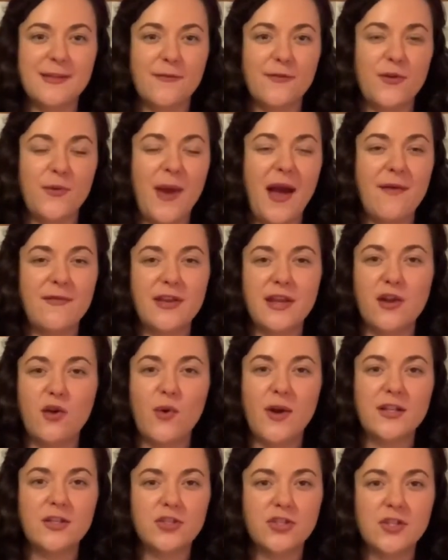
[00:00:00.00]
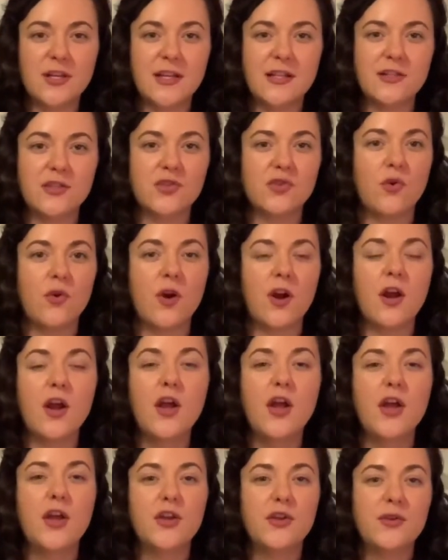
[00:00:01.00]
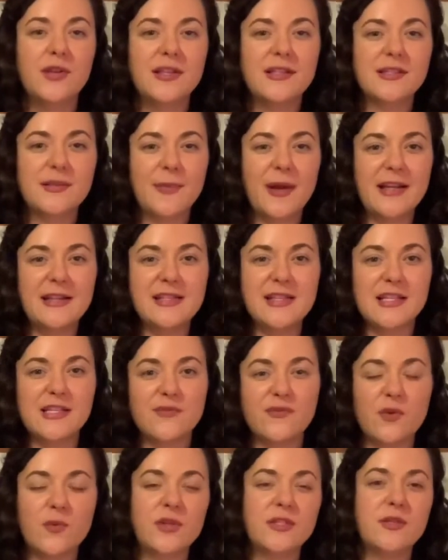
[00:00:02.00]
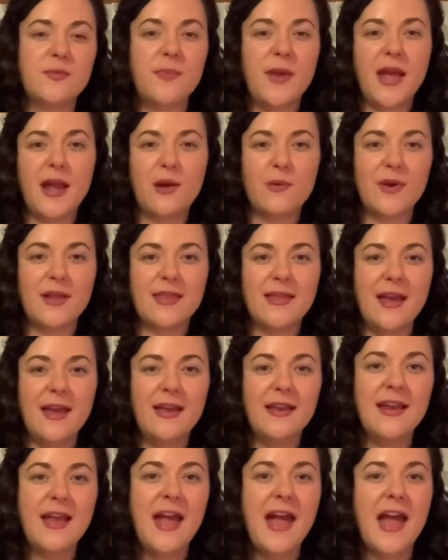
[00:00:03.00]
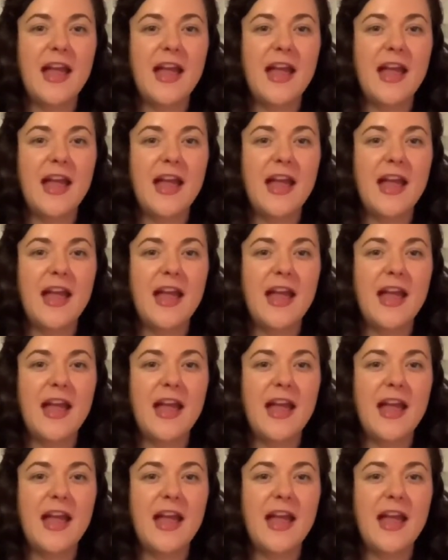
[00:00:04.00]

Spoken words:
if you have any questions or you need some ideas for what to pair with it.